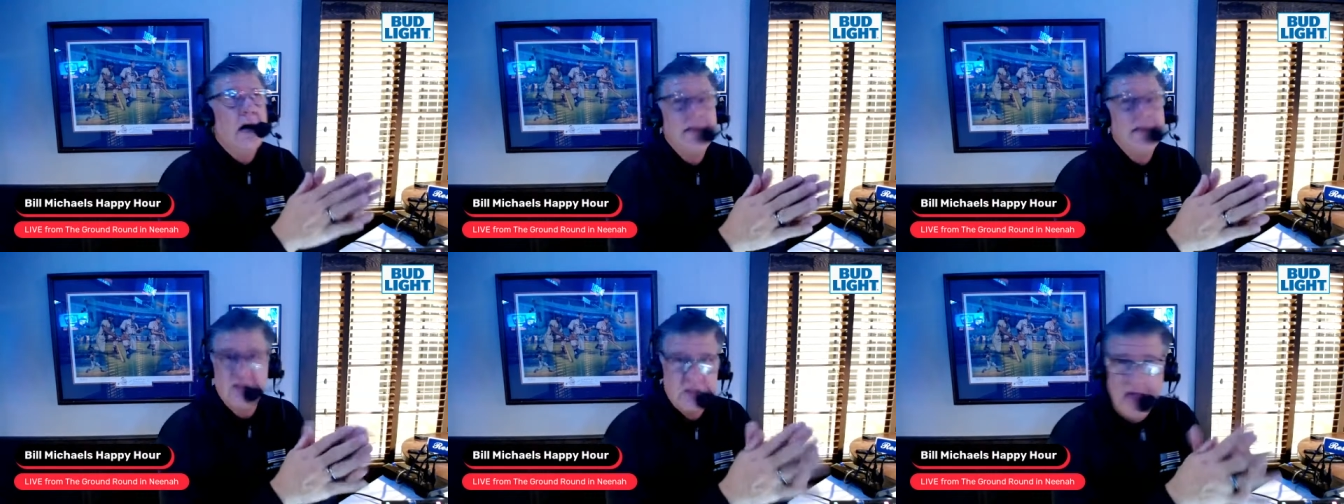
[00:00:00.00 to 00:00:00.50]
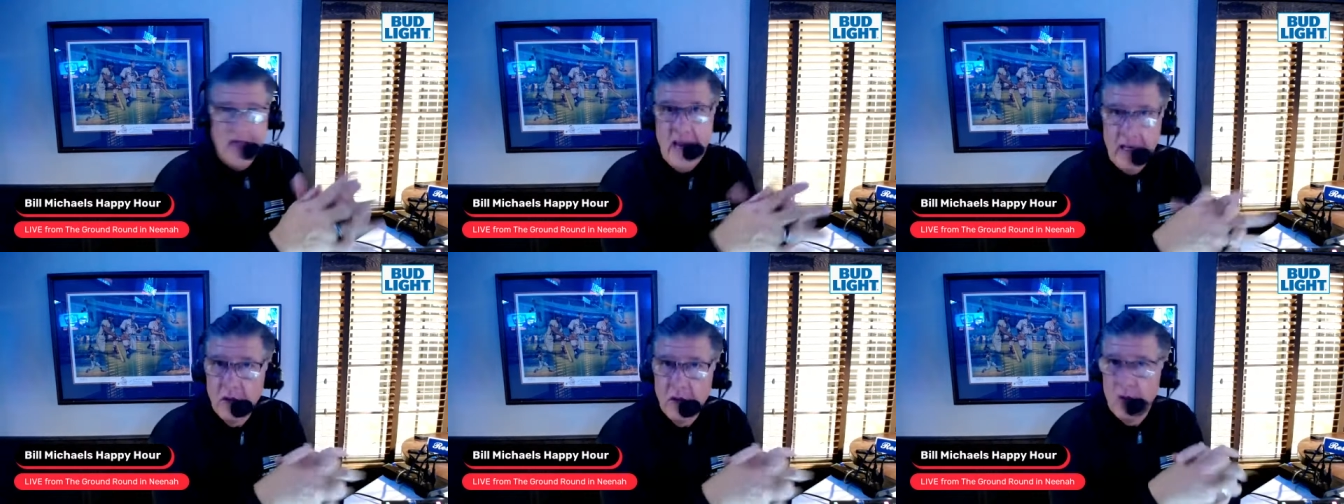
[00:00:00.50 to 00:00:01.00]

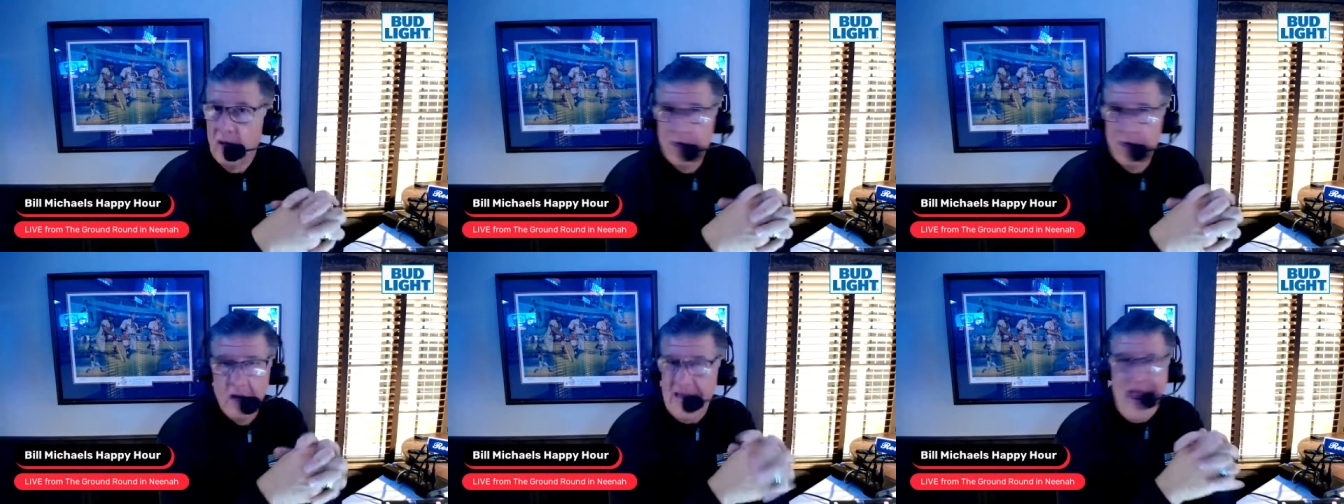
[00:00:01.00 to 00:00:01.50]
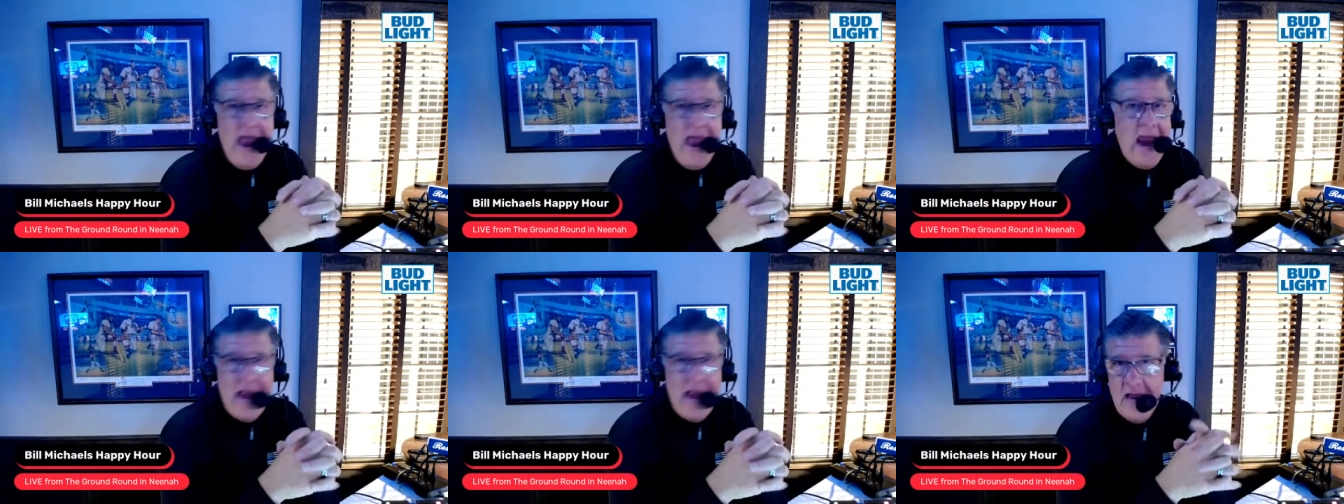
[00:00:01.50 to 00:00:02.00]
disdain early on. They
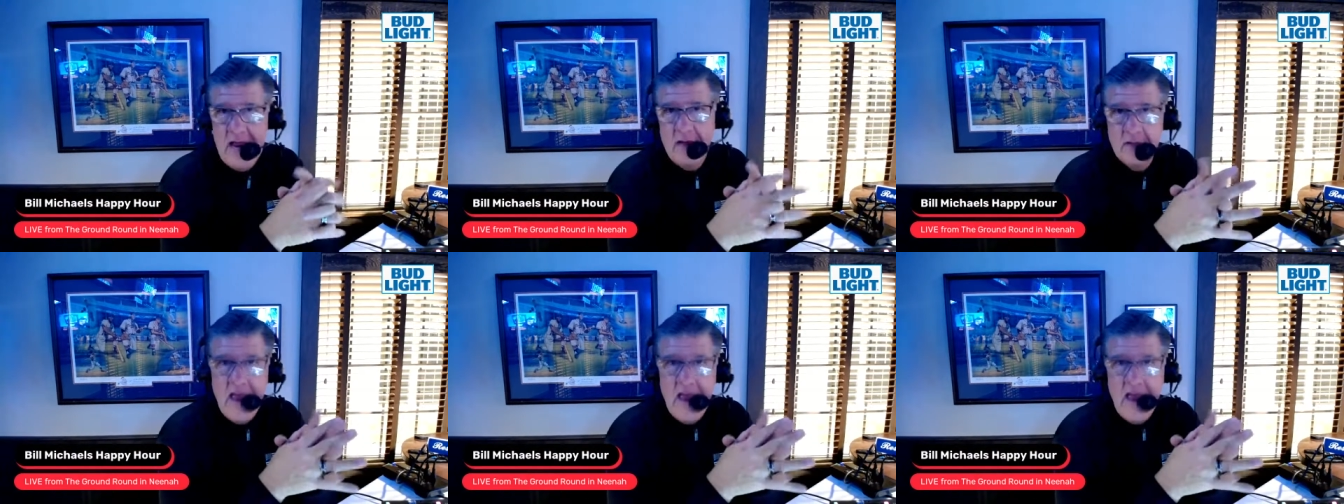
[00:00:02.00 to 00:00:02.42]
hated it.